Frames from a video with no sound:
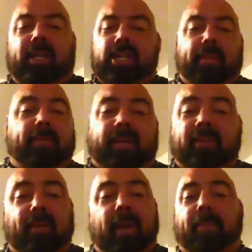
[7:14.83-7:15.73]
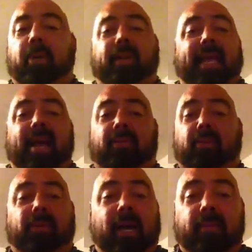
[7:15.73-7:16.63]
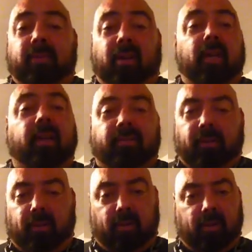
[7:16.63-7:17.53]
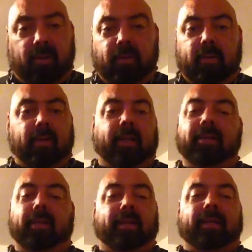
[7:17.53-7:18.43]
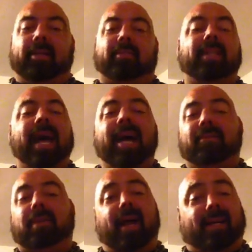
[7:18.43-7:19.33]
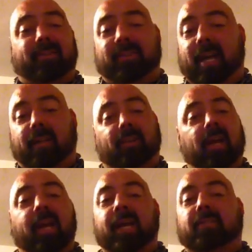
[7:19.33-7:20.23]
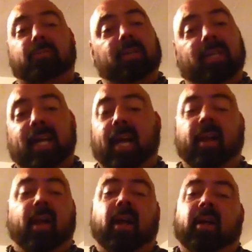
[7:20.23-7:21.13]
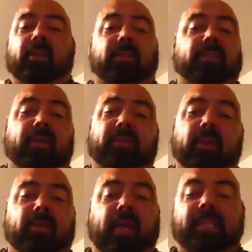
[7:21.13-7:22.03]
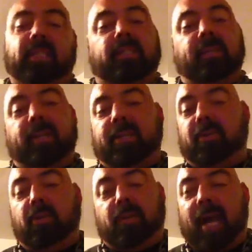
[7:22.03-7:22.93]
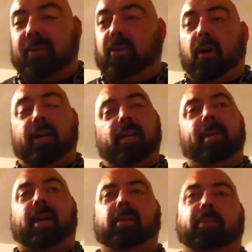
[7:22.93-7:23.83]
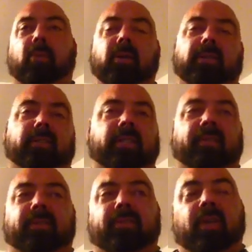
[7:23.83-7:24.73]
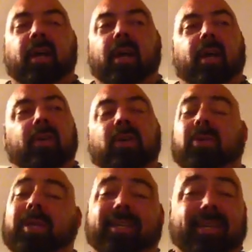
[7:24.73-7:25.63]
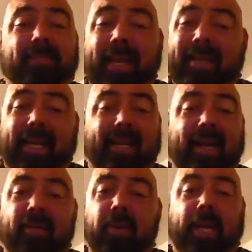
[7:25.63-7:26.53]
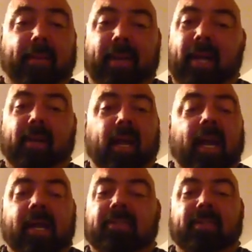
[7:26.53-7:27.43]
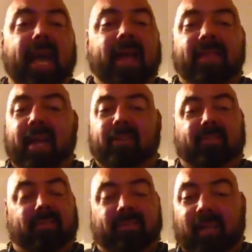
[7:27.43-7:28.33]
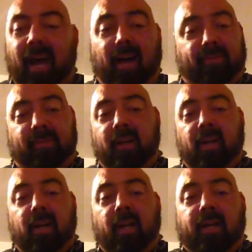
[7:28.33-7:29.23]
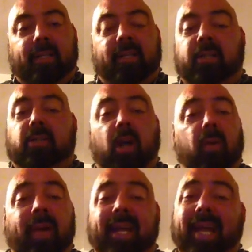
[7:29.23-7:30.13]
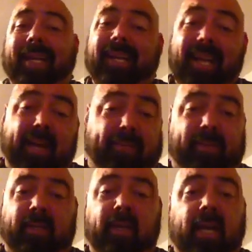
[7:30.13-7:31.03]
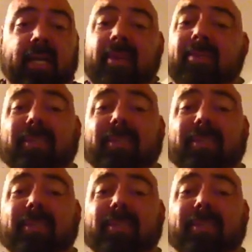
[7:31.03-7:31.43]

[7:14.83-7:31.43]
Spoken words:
into the gym, pick something up, put it down a few times, and leave. It's not rocket science. It's really not. The stuff that I see some of these new guys talking about on the boards and stuff is, you don't need to be at that level yet, man. It's not that tough. You go in and lift. You